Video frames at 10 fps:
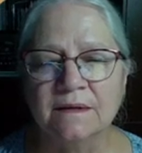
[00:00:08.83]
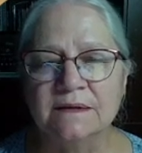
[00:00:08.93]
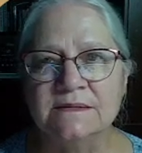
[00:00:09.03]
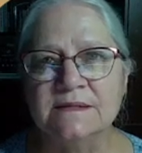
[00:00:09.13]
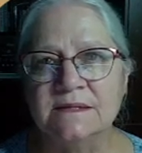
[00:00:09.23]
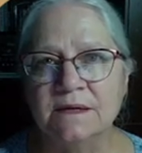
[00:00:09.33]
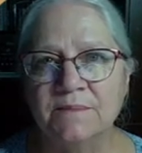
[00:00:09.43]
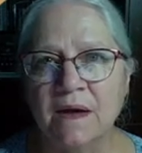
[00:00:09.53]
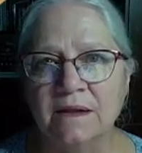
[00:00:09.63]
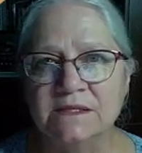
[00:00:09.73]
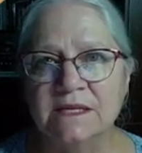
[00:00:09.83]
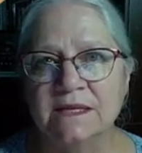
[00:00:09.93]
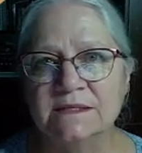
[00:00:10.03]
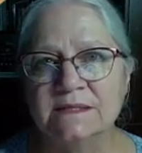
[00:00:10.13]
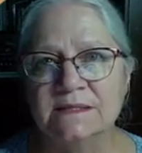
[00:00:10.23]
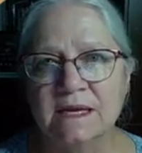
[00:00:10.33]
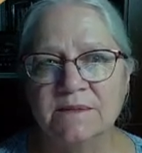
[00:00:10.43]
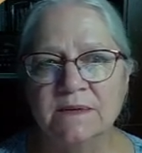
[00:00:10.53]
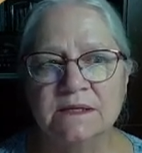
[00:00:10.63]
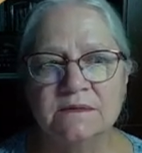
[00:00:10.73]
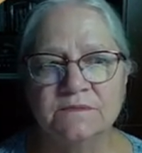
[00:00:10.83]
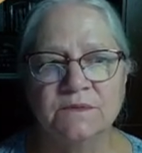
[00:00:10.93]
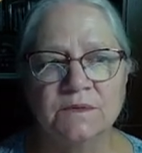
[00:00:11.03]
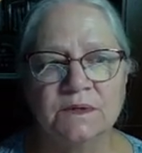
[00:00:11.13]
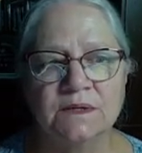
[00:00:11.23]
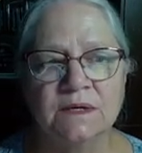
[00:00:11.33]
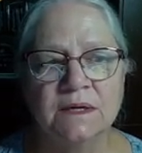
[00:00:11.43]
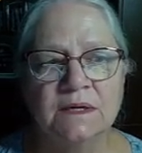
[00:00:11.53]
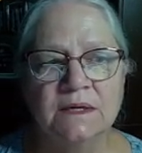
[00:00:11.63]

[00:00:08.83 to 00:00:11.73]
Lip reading: This is an apologetics assignment for